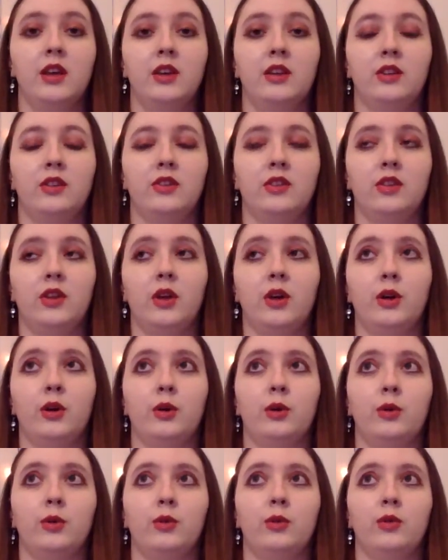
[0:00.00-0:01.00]

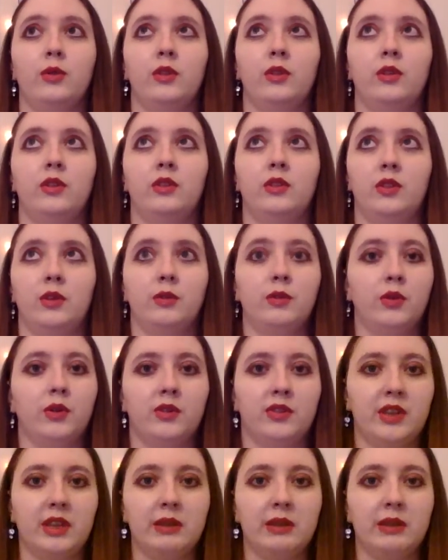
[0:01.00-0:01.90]
So so of course,